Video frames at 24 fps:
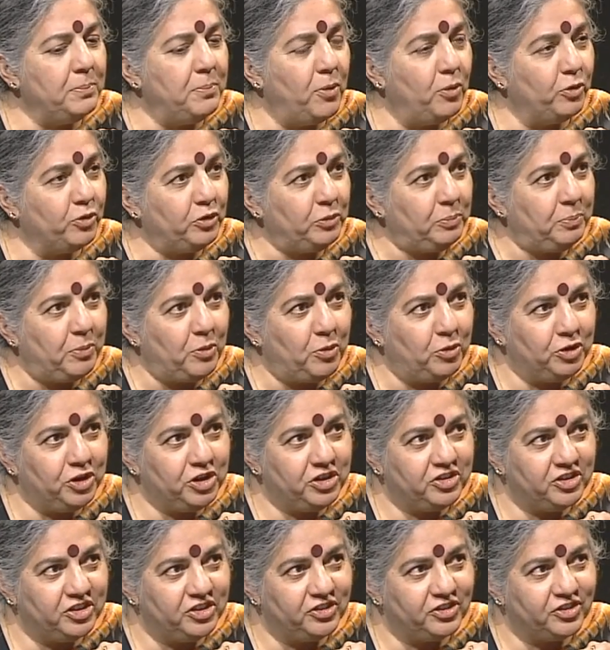important
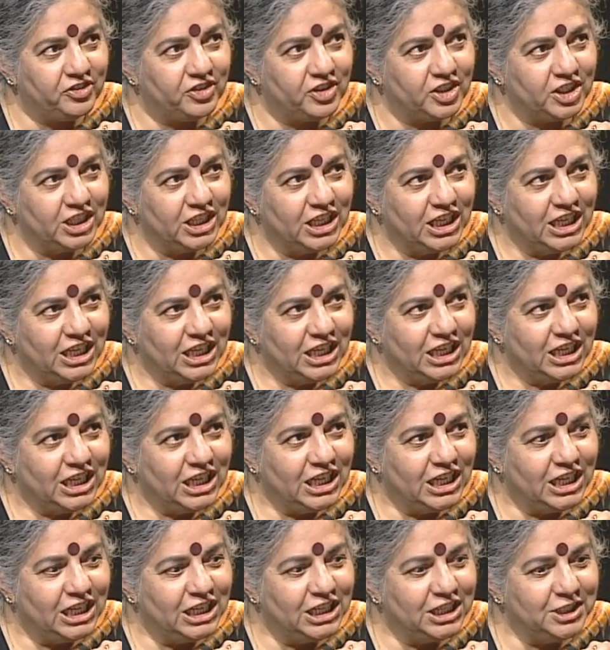point is
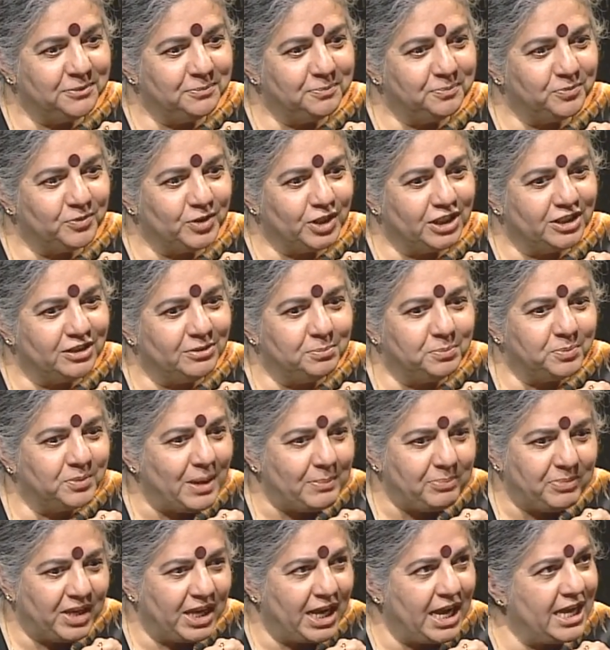
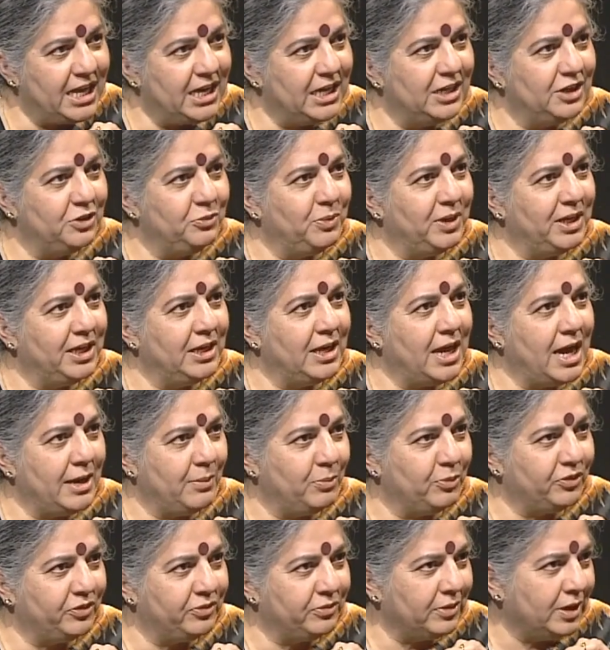something I heard when
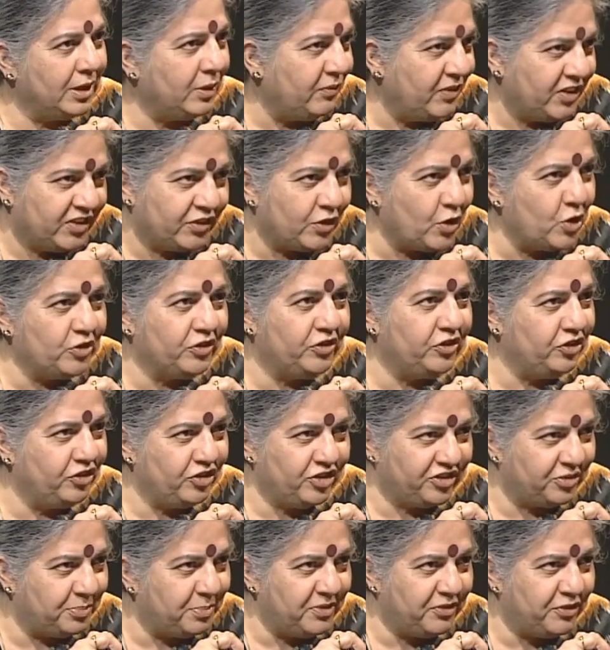I was in
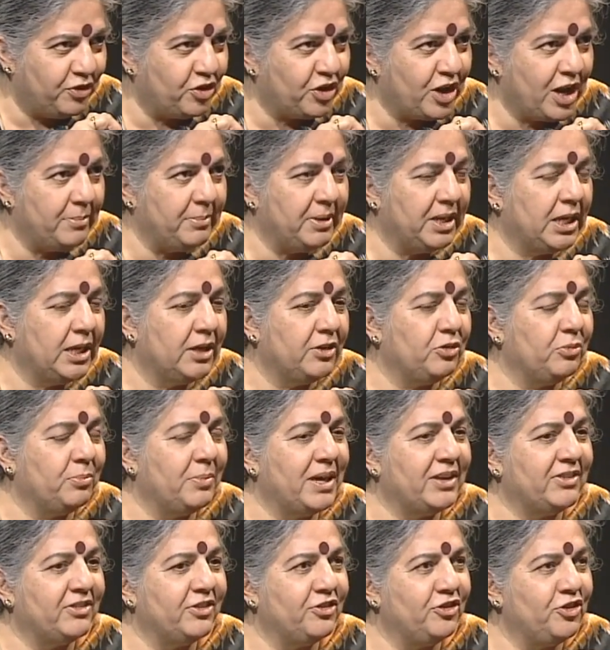Wisconsin just before coming here to
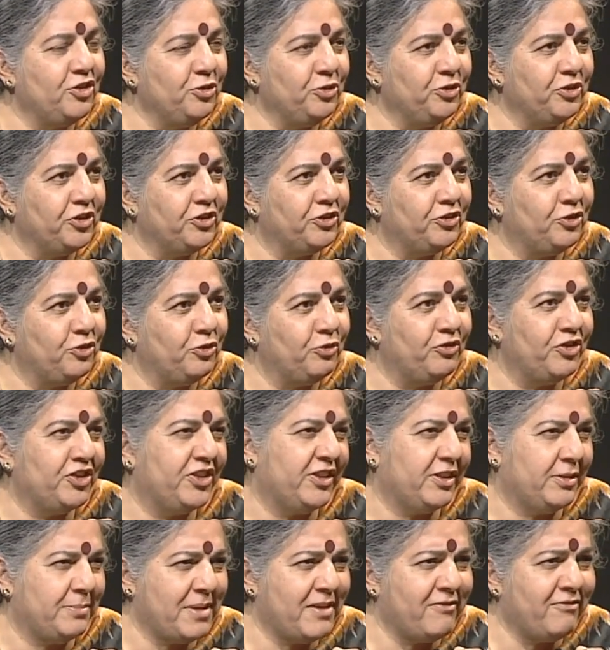Massachusetts to
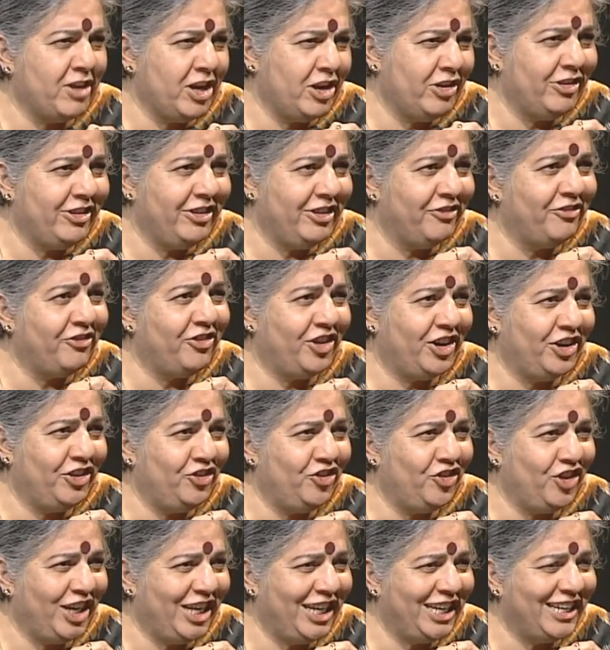visit my very dear
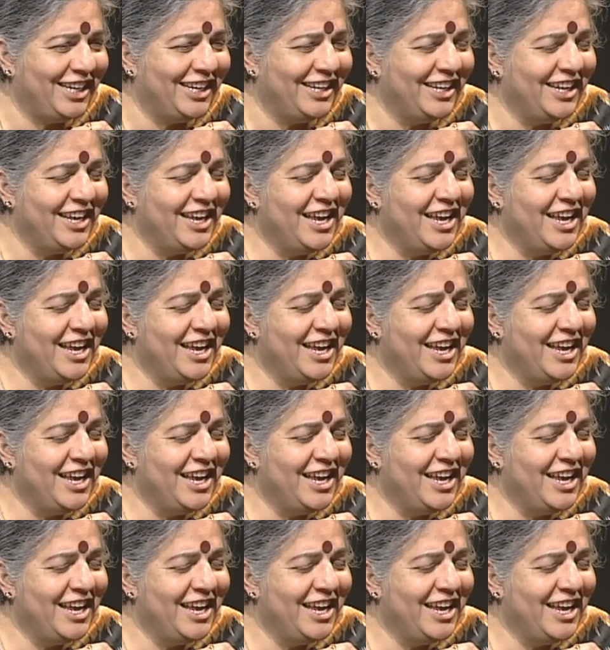friend Jean.